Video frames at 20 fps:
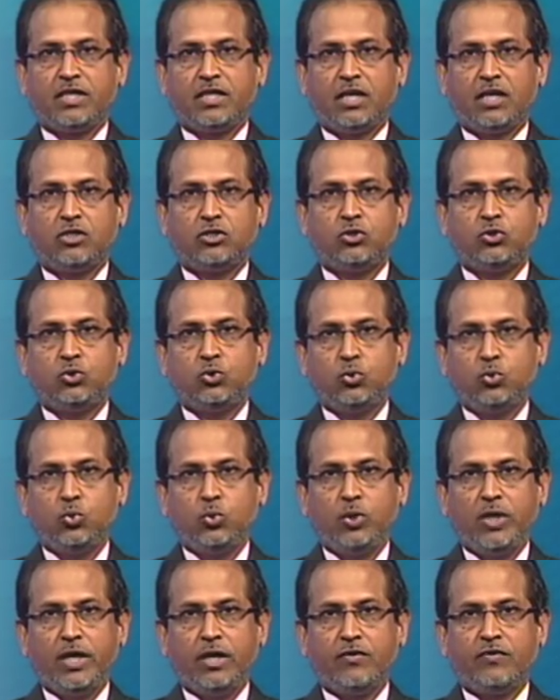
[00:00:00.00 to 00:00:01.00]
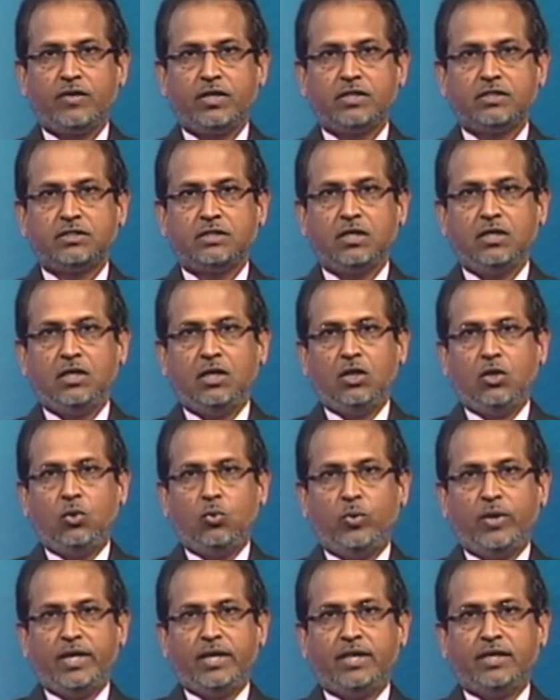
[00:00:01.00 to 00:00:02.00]
there are two areas
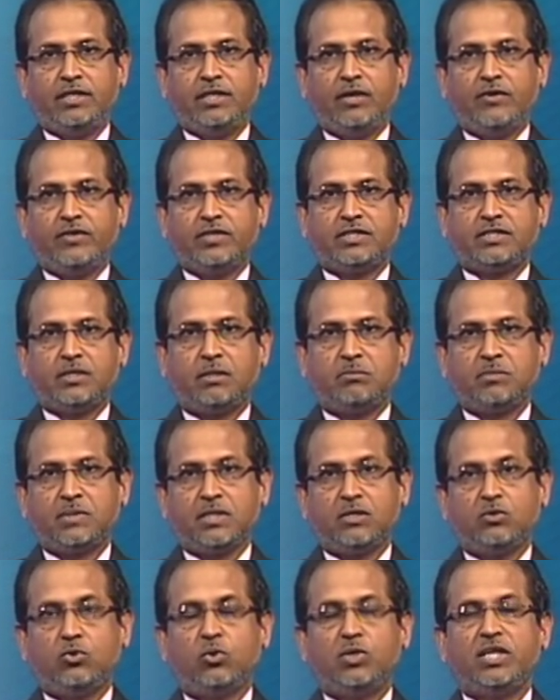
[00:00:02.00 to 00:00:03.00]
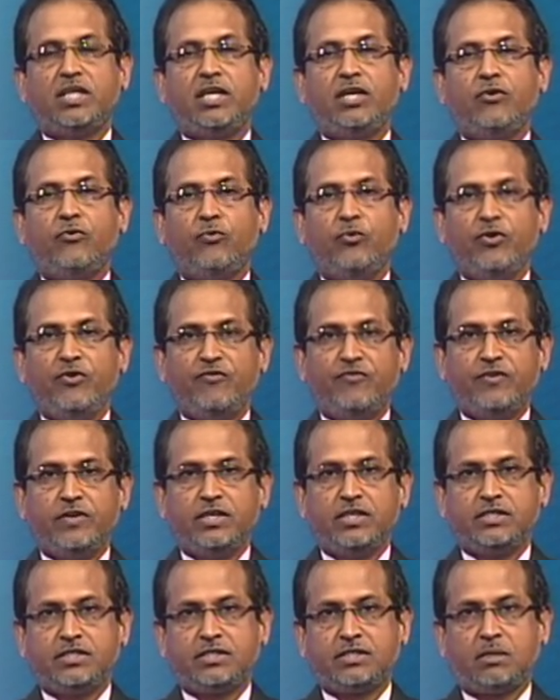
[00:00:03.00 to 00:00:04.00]
where there is something called a
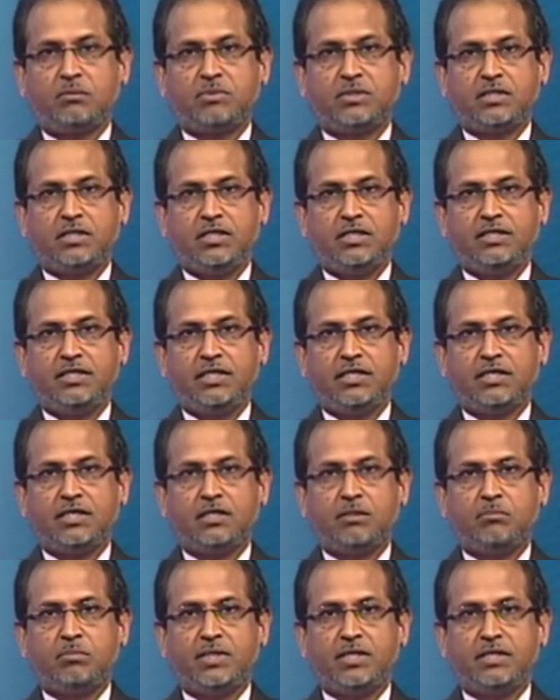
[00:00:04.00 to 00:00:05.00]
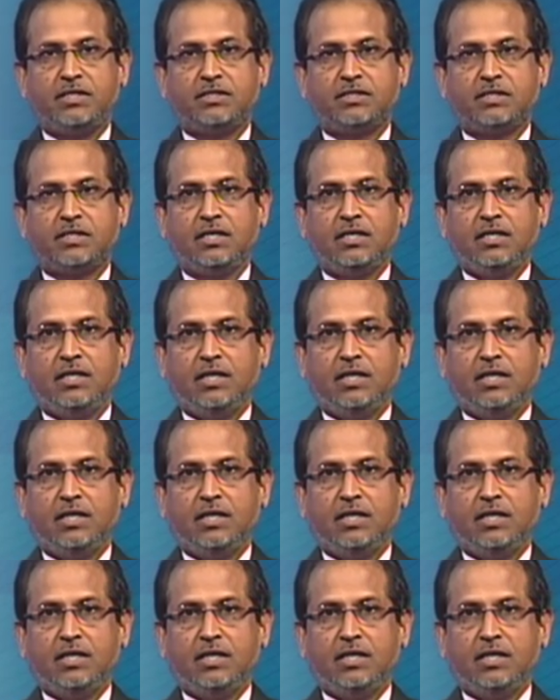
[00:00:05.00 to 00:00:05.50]
reverse subsidy taking place.